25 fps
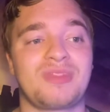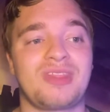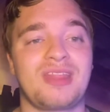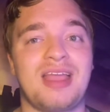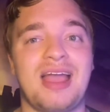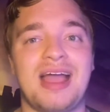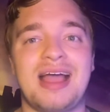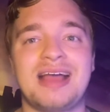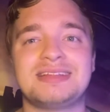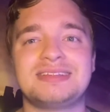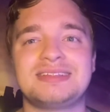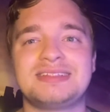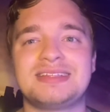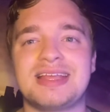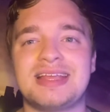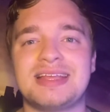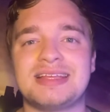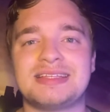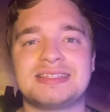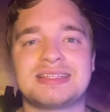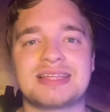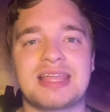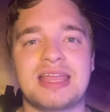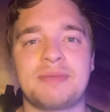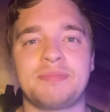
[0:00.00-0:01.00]
I'd say
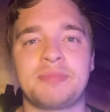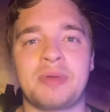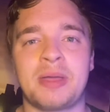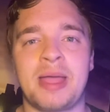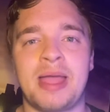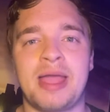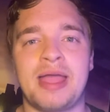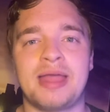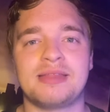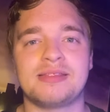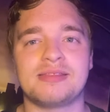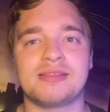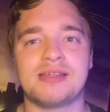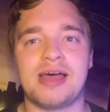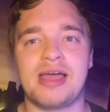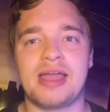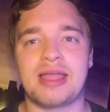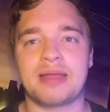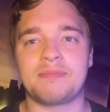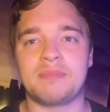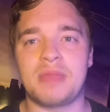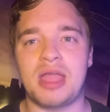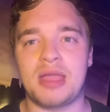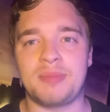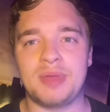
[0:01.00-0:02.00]
skip ahead
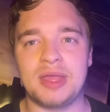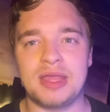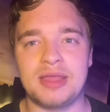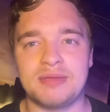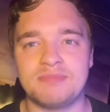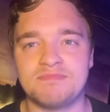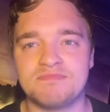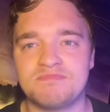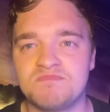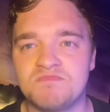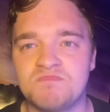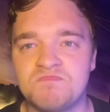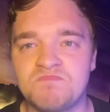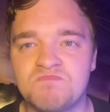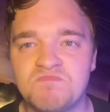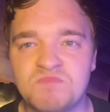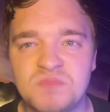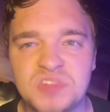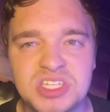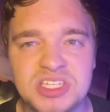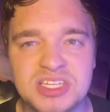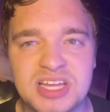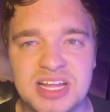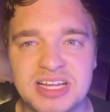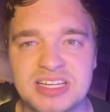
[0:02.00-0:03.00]
like maybe
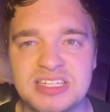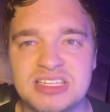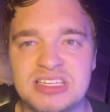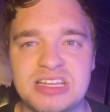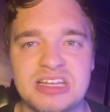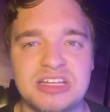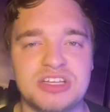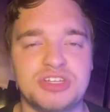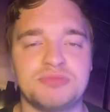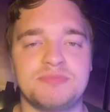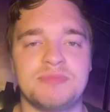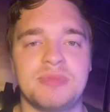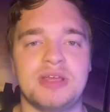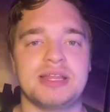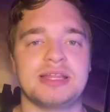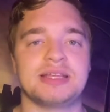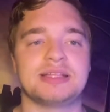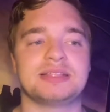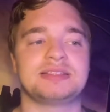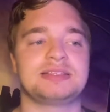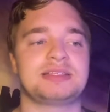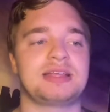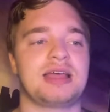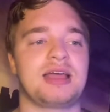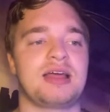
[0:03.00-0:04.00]
6-ish
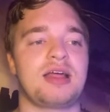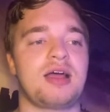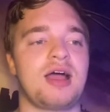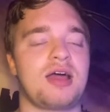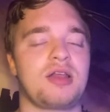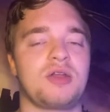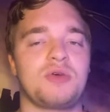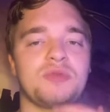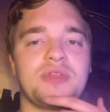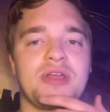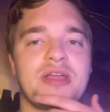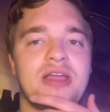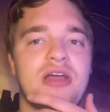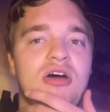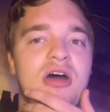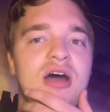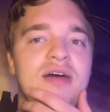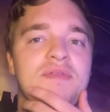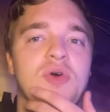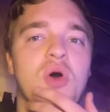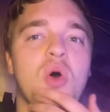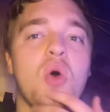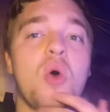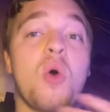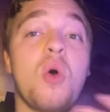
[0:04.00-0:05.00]
minutes. I don't think I'll have
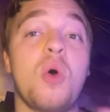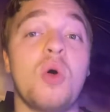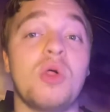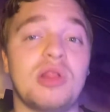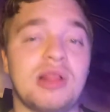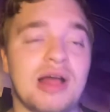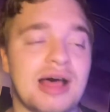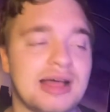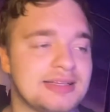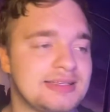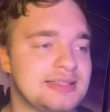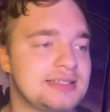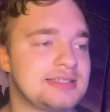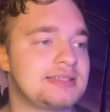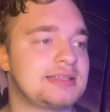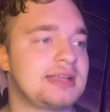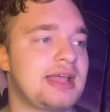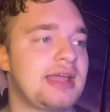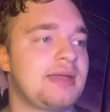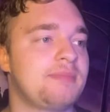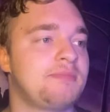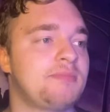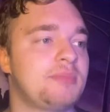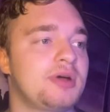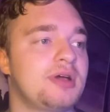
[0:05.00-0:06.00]
a whole lot to
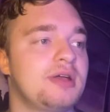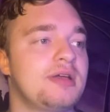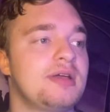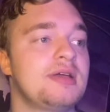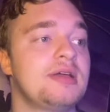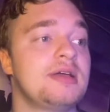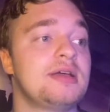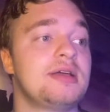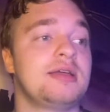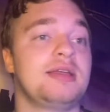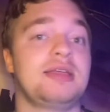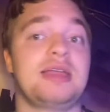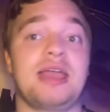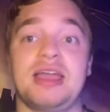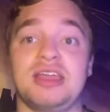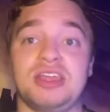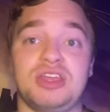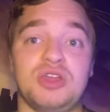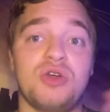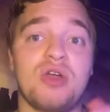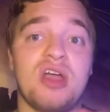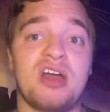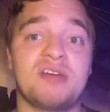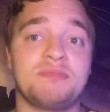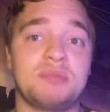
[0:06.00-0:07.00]
say, but yeah,
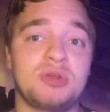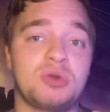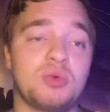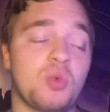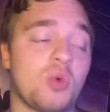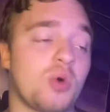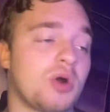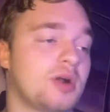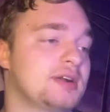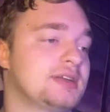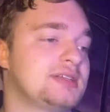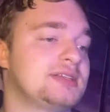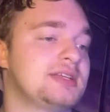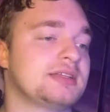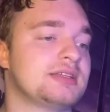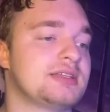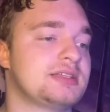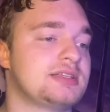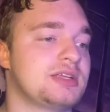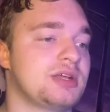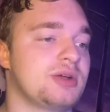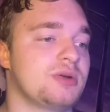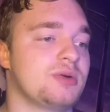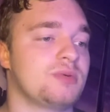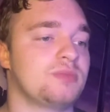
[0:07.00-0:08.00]
you have been warned.
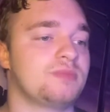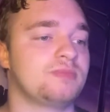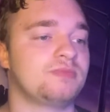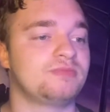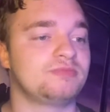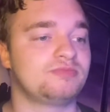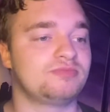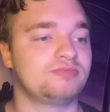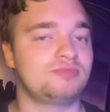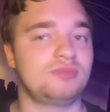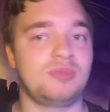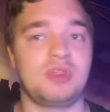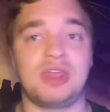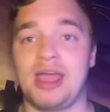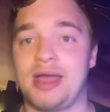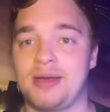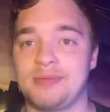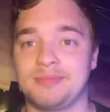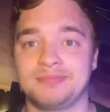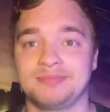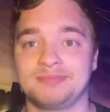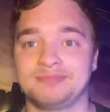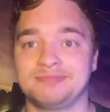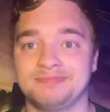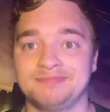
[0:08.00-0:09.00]
So yeah,
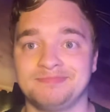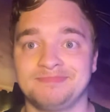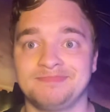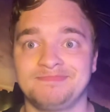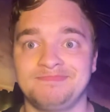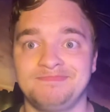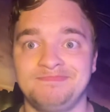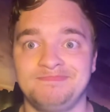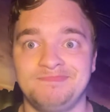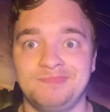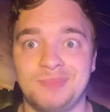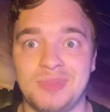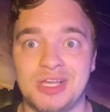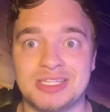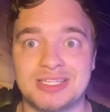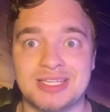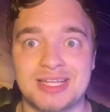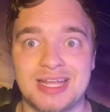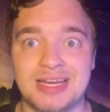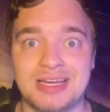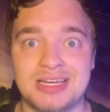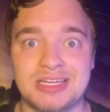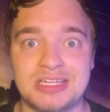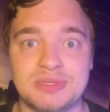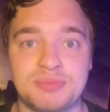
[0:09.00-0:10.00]
let's
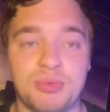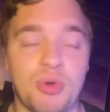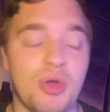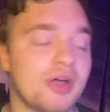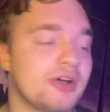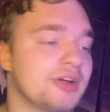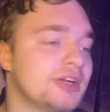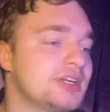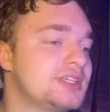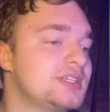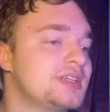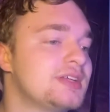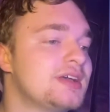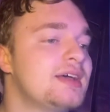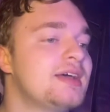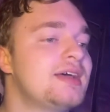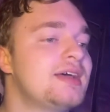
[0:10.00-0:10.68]
get into spoilers.